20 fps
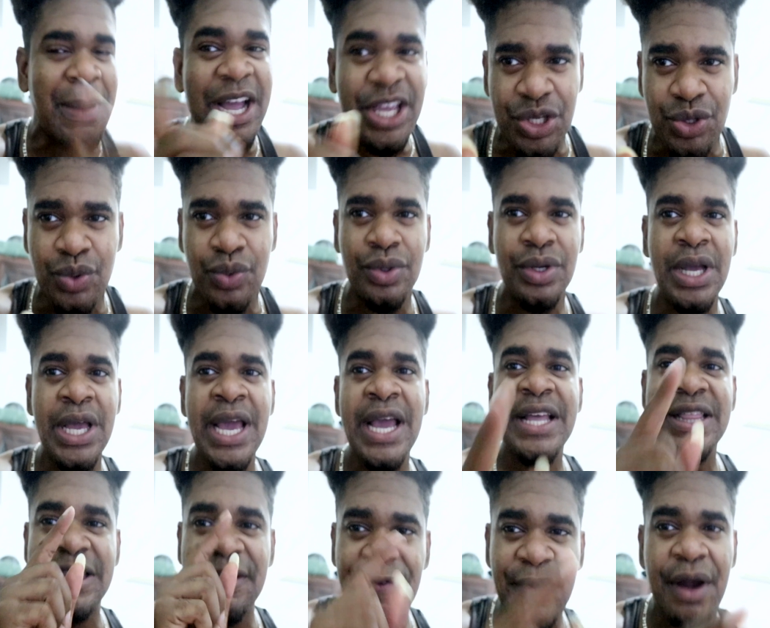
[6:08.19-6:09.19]
Mark you,
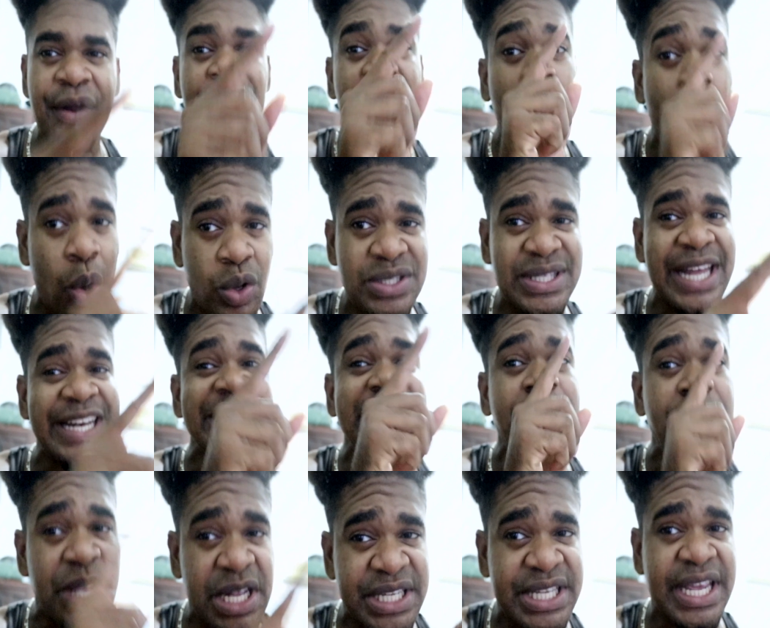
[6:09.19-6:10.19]
the very house that
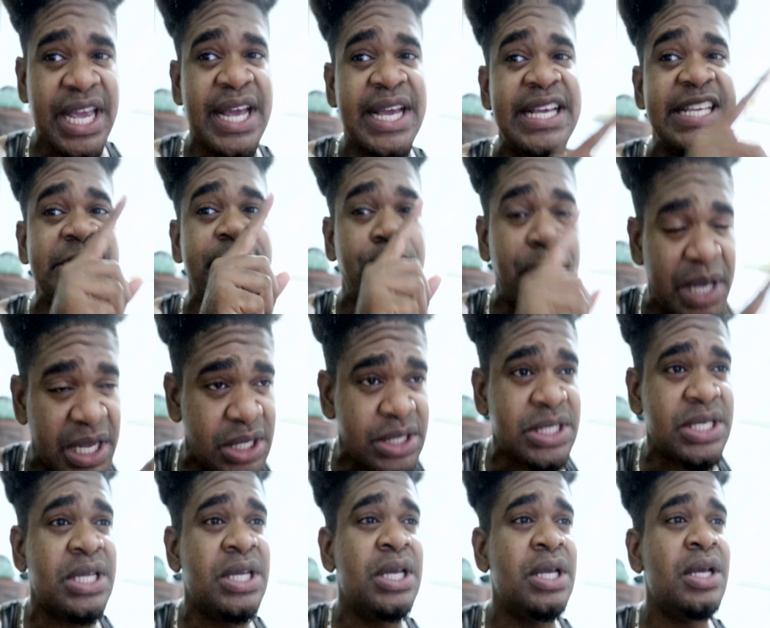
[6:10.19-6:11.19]
is built here is
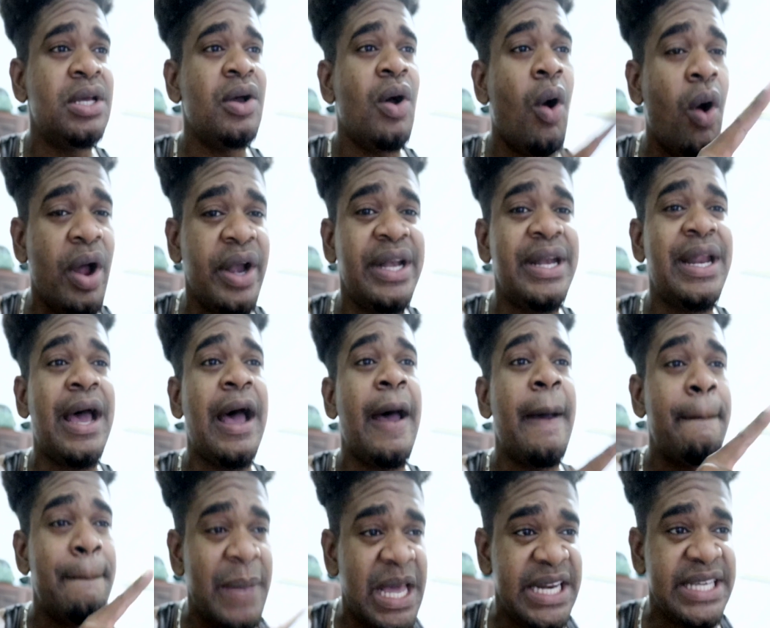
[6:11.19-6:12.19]
built
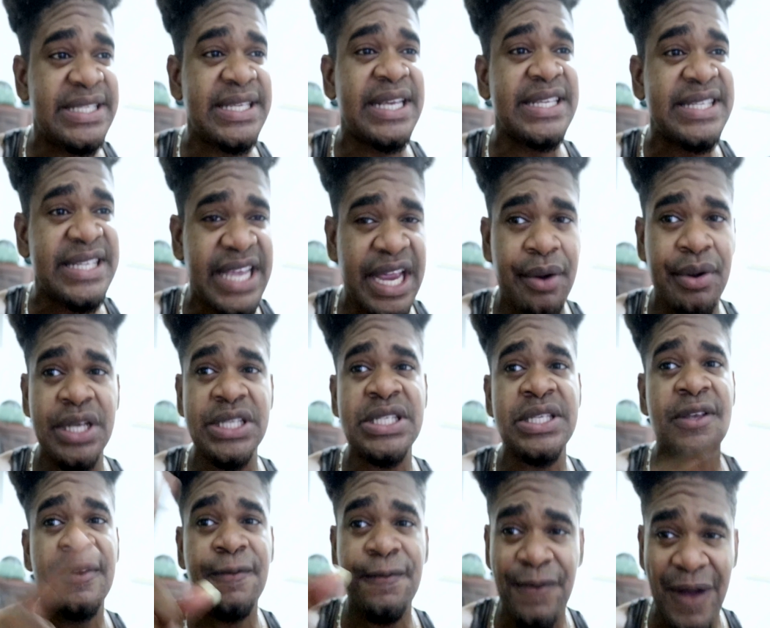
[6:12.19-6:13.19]
under Melissa
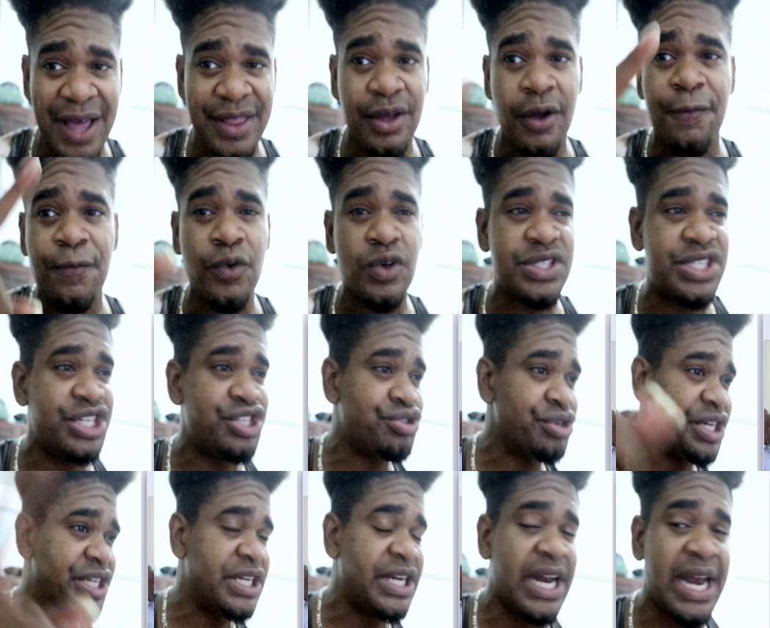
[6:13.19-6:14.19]
Skerrit's father. Of course, they
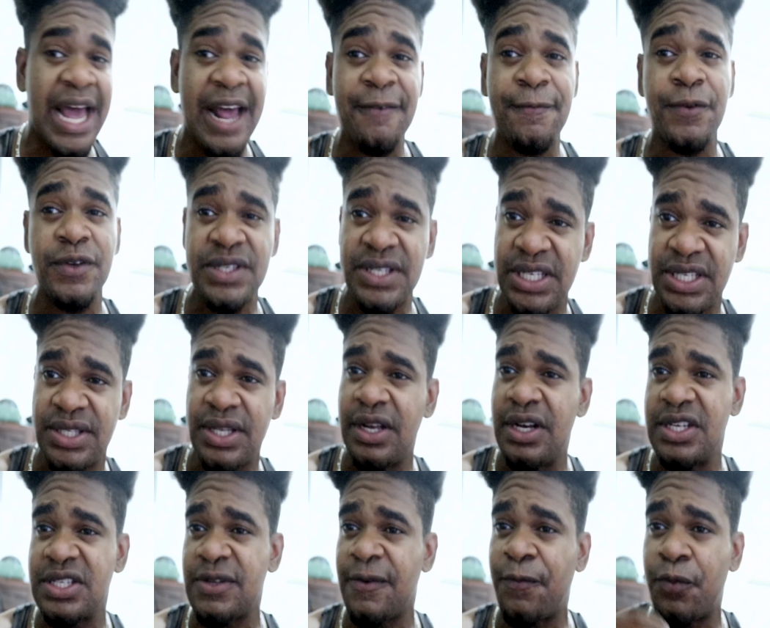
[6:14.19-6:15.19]
traded the land for
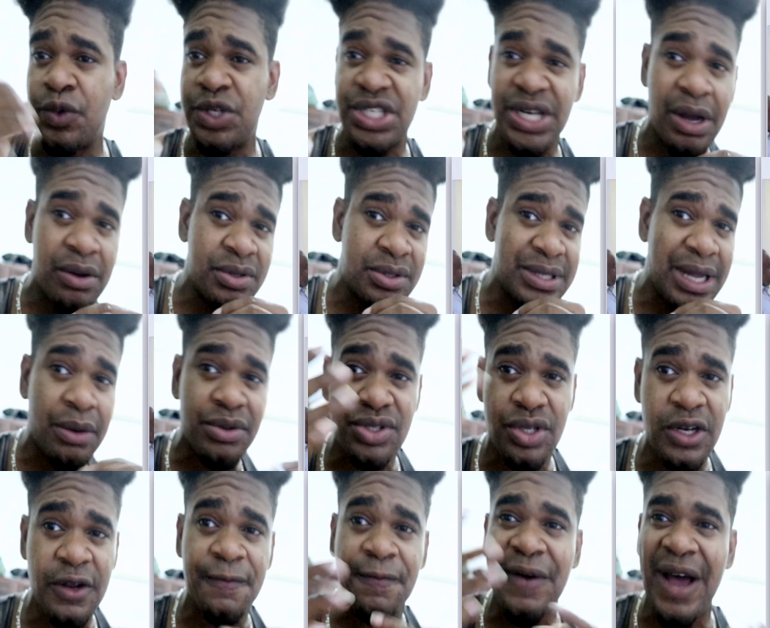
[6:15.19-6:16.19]
$6, of which I, that was
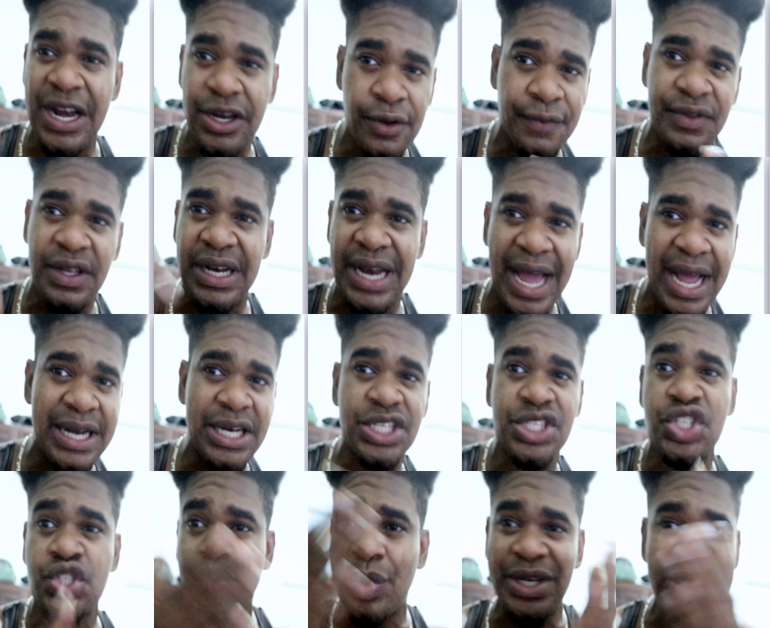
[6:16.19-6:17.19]
not the value of the land.
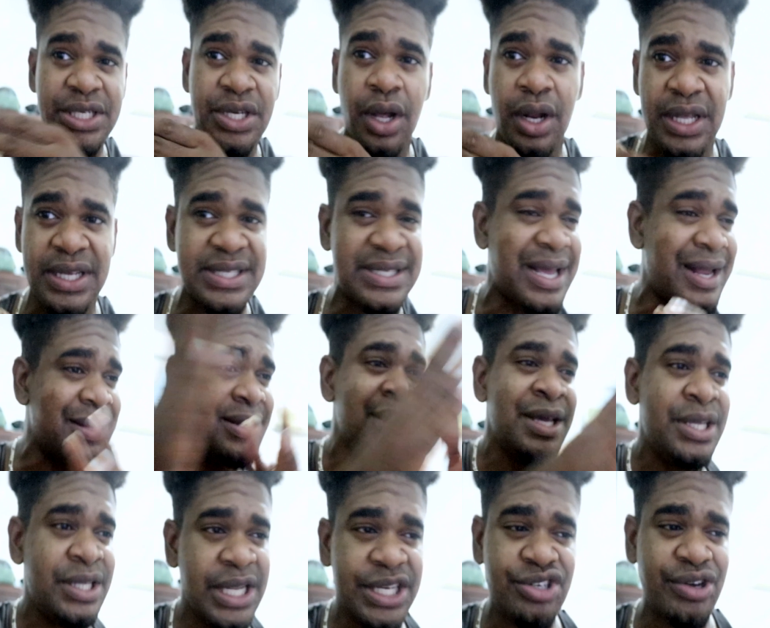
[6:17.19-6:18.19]
It's $20, and
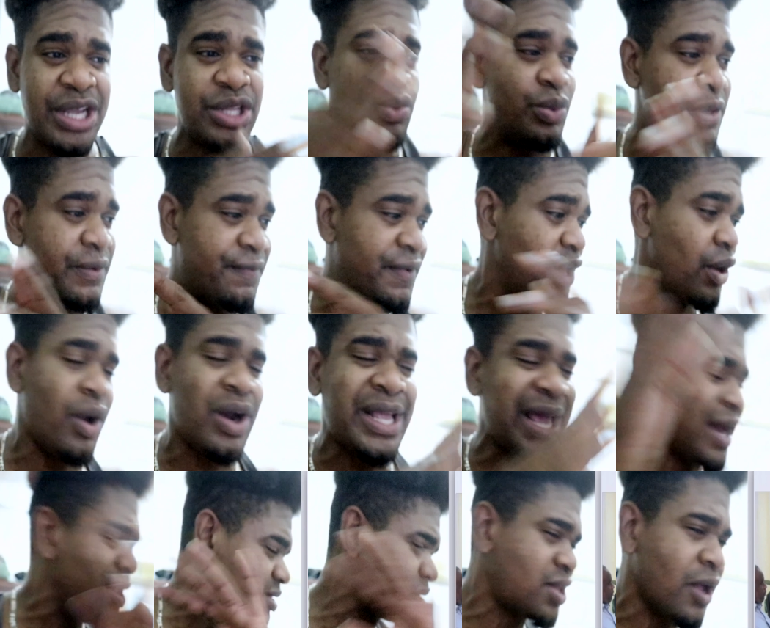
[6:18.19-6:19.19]
they tried to evade all
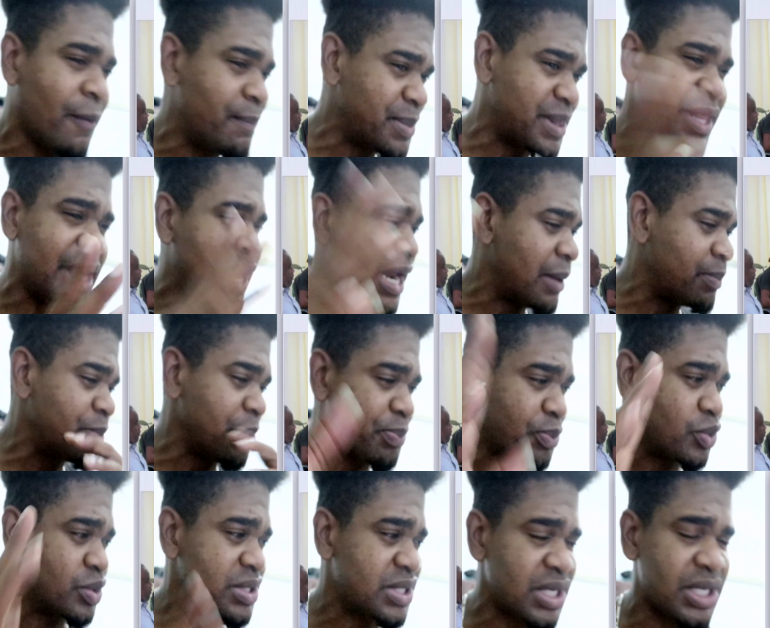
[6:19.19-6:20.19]
kind of something that
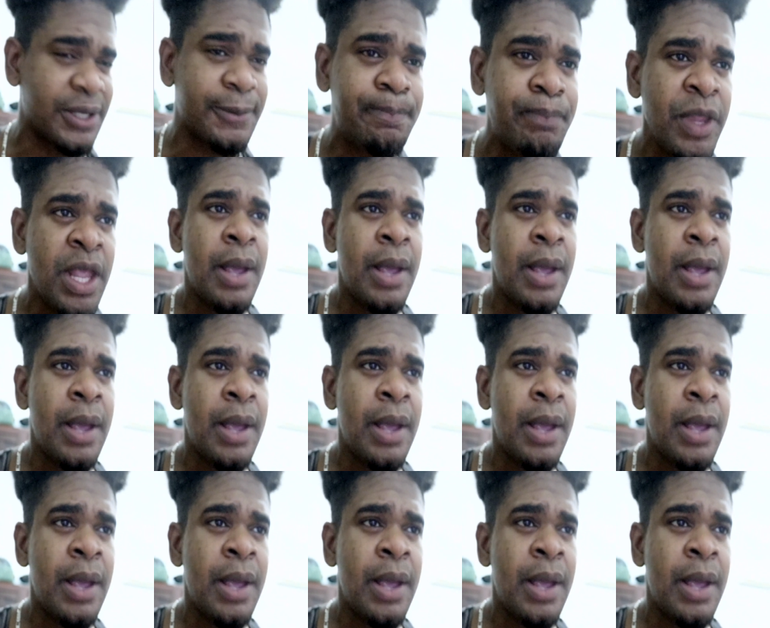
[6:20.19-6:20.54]
people will see.